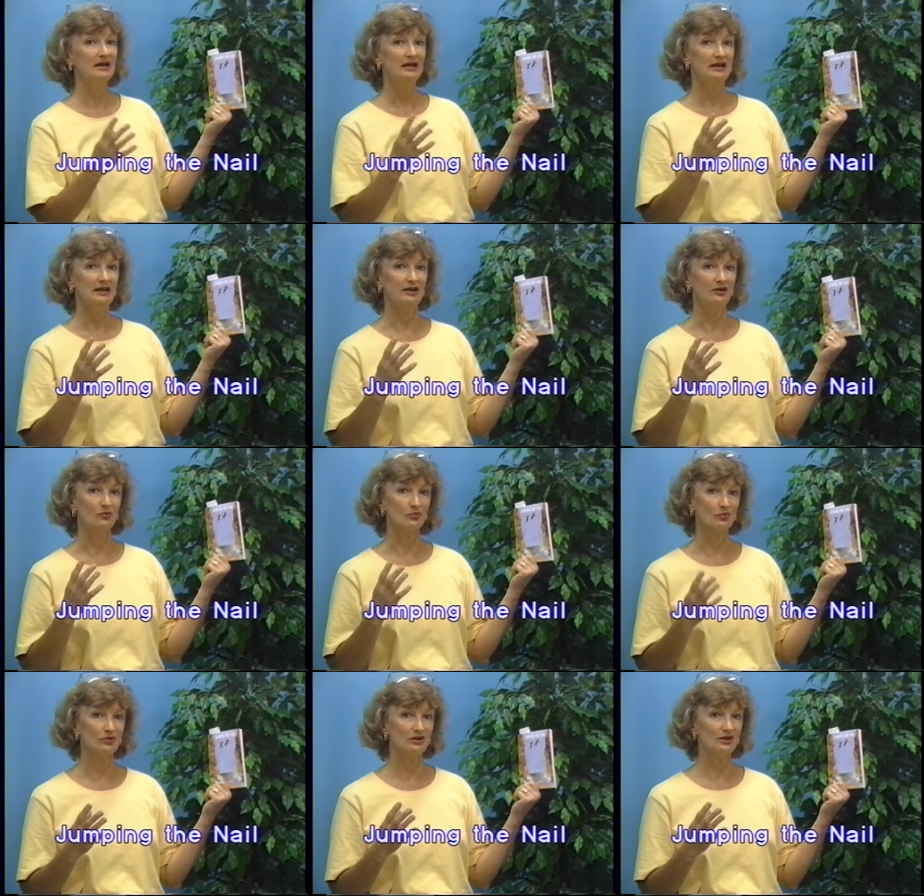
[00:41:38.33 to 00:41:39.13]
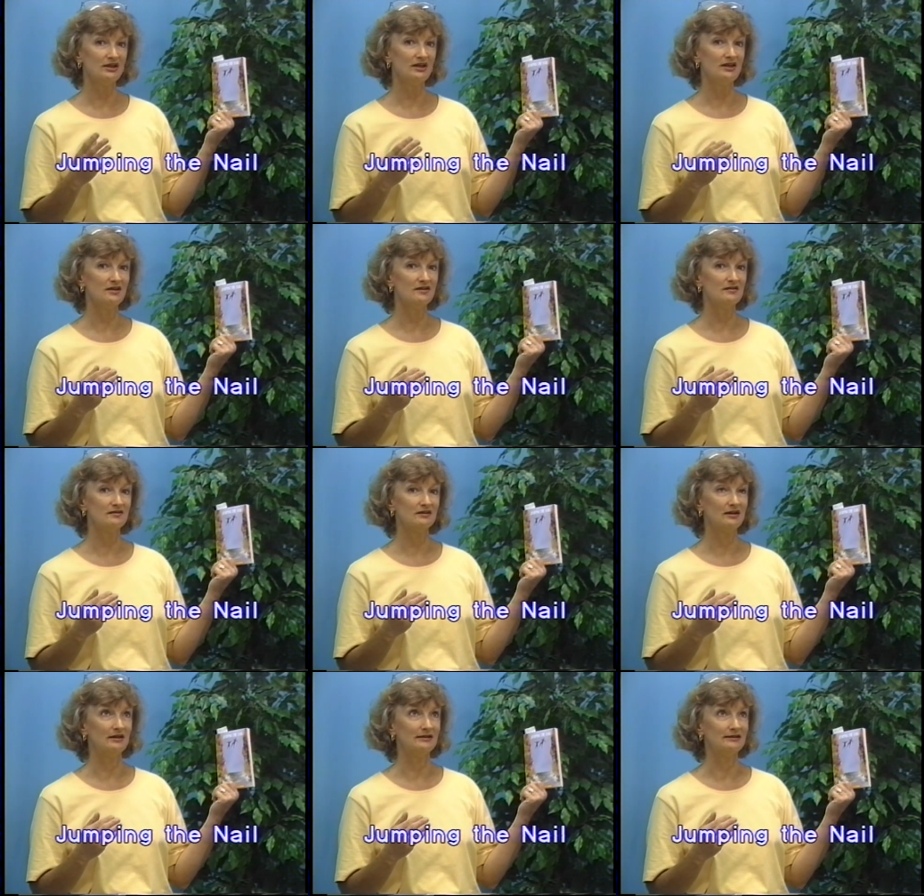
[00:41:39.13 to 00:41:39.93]
and it really is
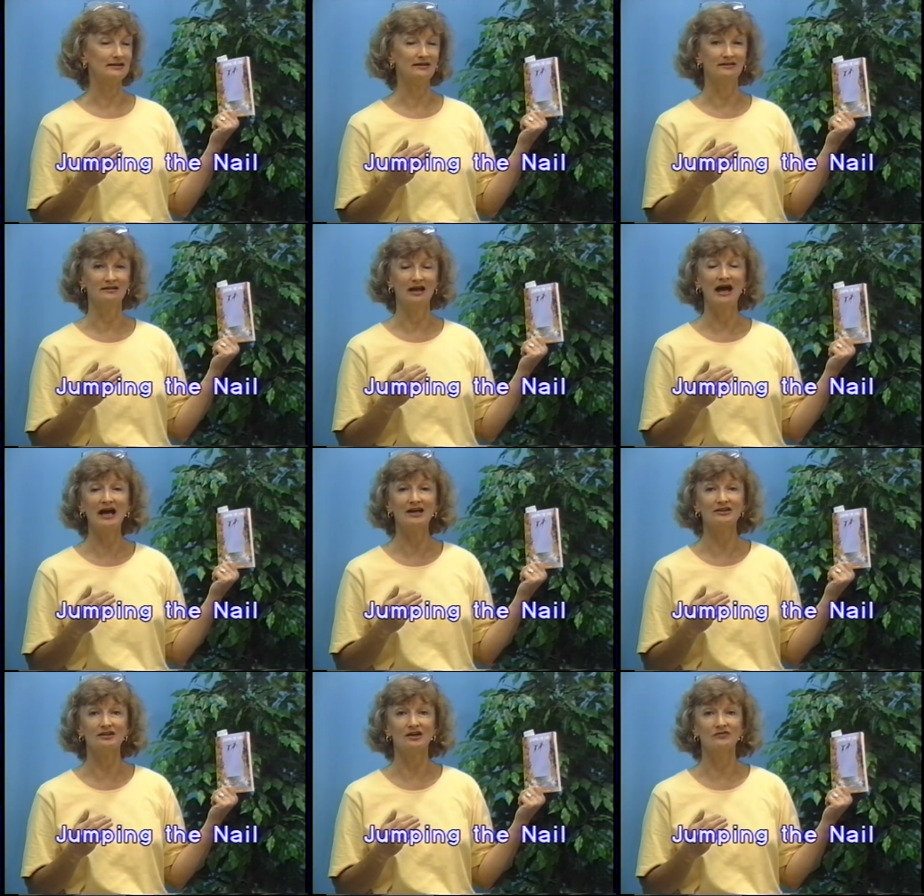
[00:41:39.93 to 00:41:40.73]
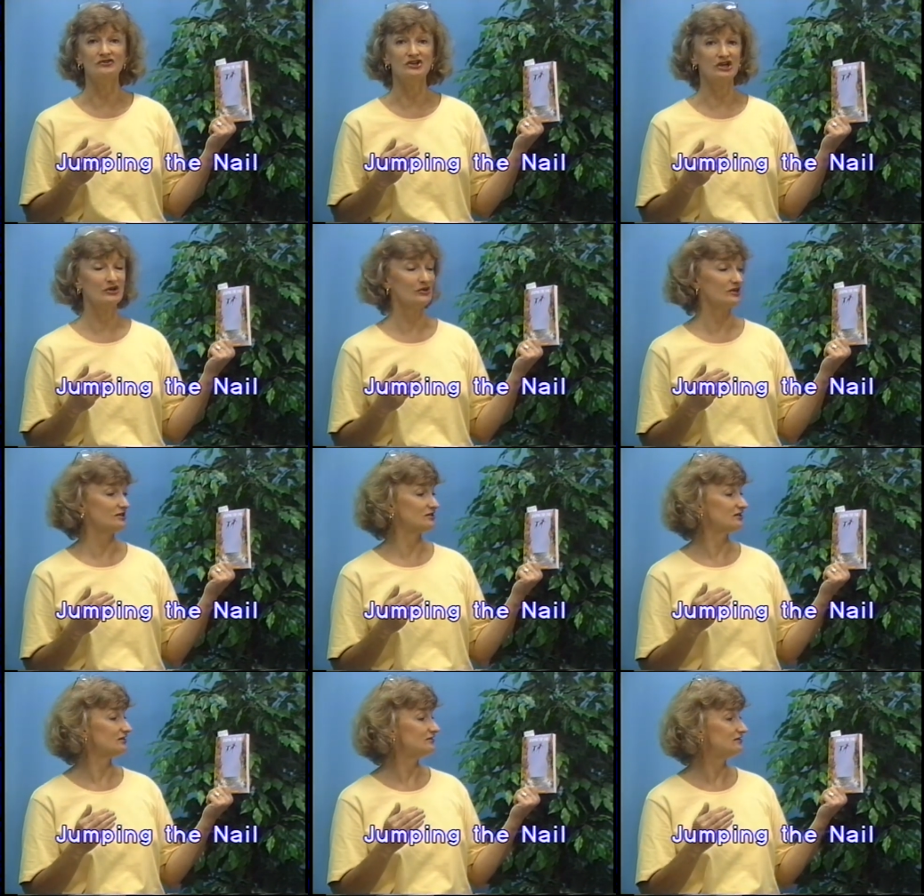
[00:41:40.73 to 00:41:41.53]
uh, an act of daring
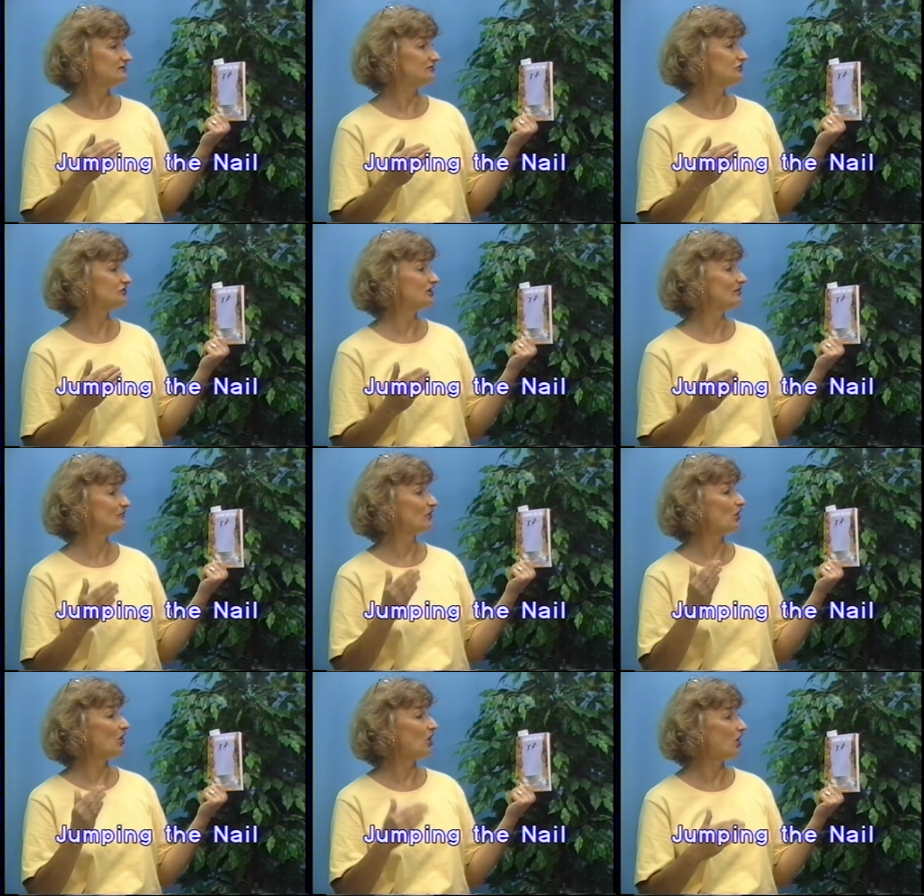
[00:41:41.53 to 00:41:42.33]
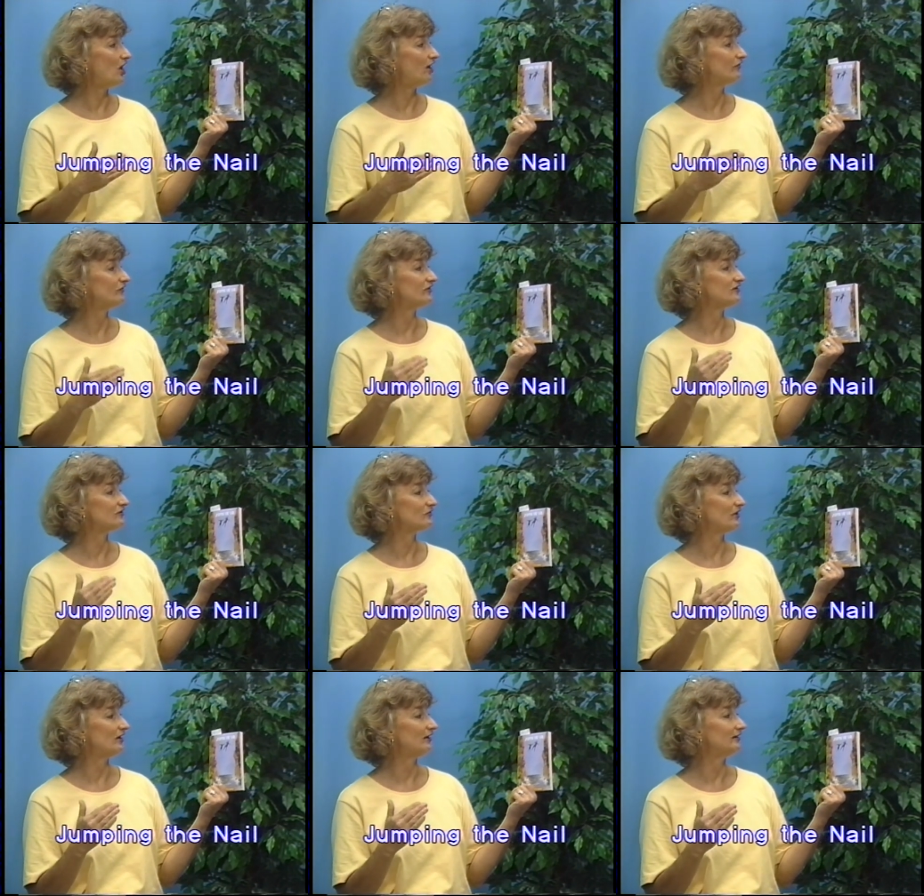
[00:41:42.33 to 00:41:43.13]
to jump off this
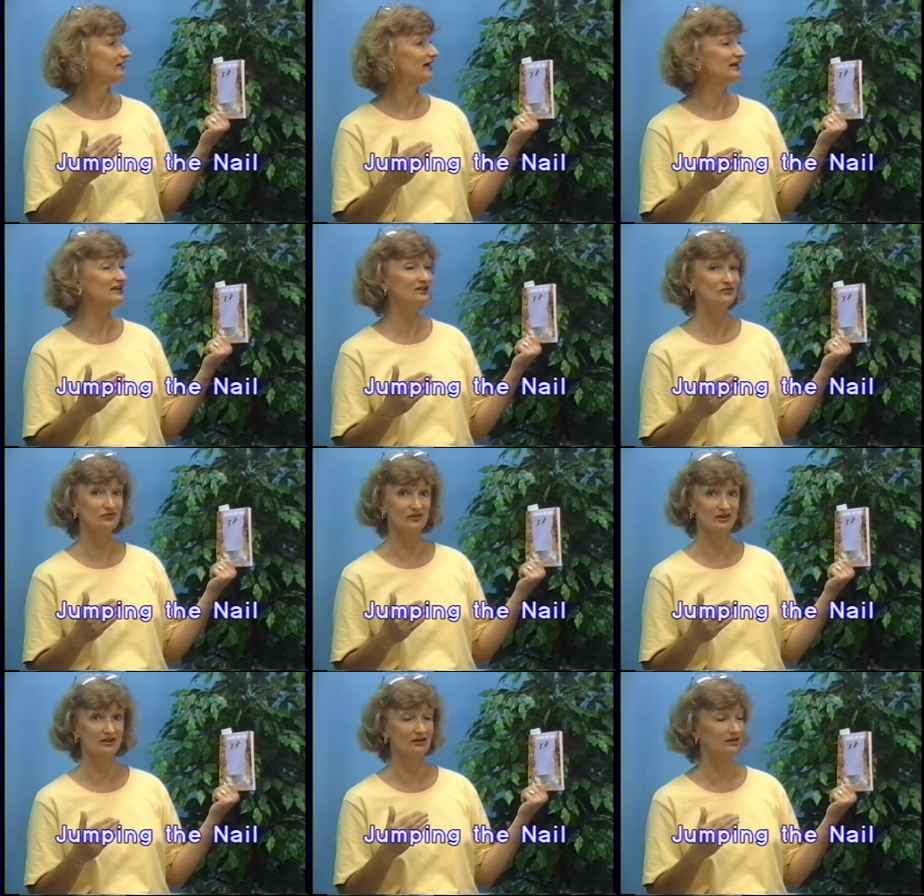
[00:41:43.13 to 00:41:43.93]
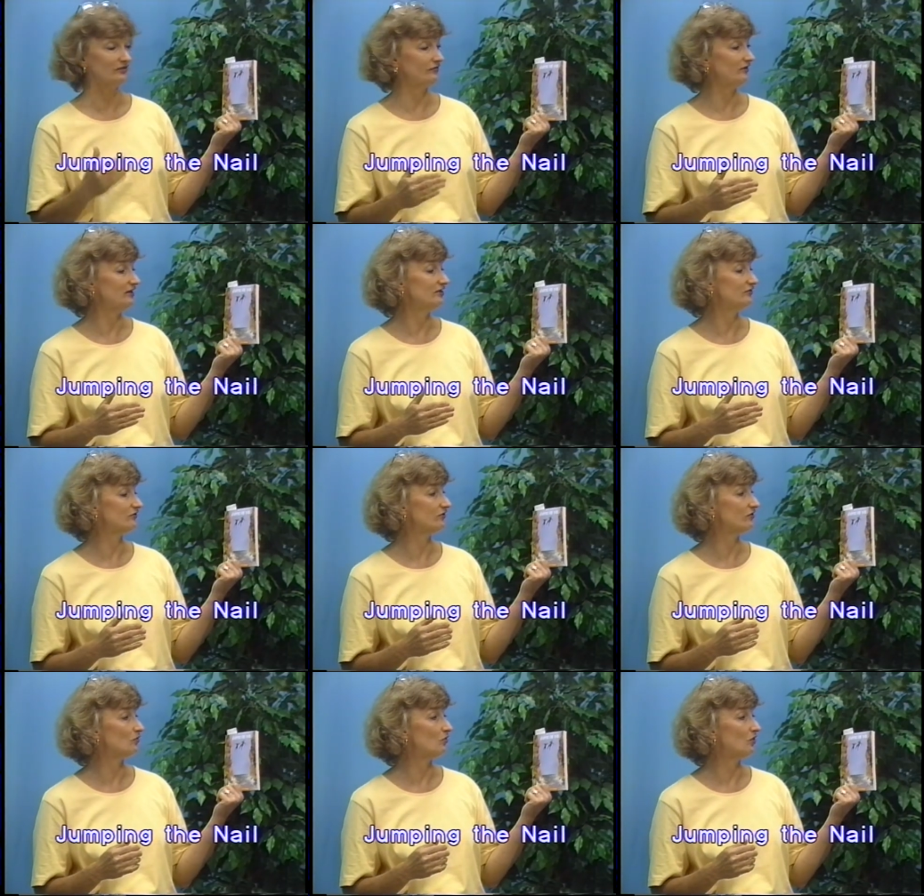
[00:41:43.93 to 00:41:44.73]
90-foot uh, cliff into
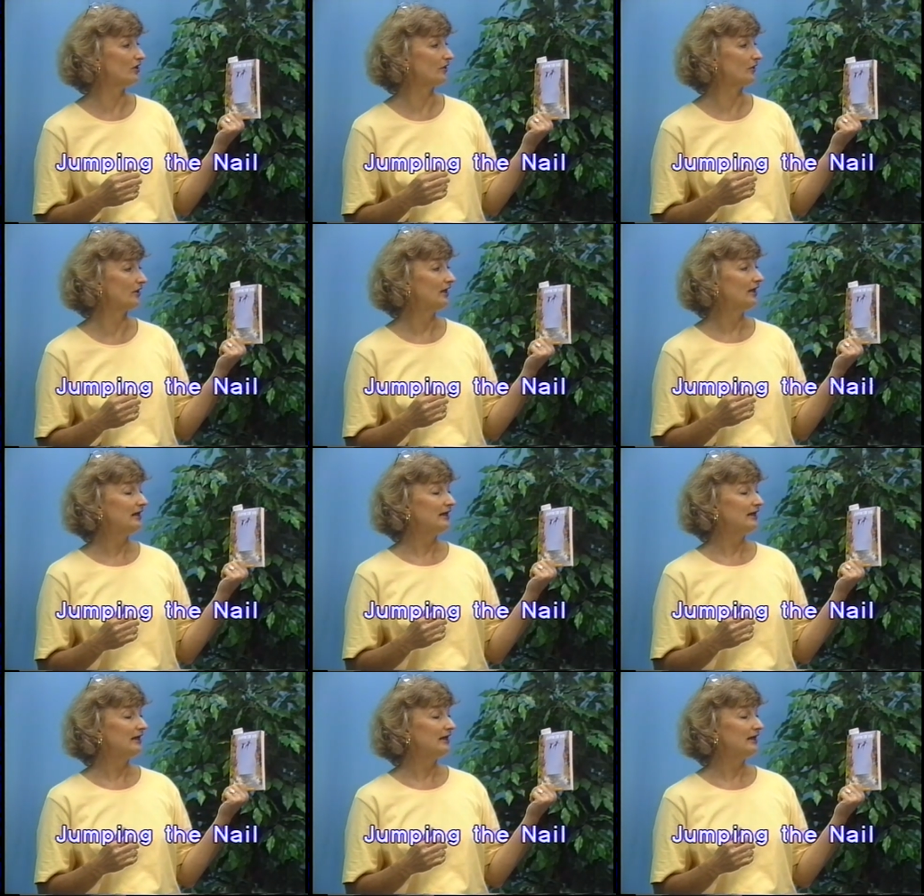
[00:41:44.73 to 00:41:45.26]
the water.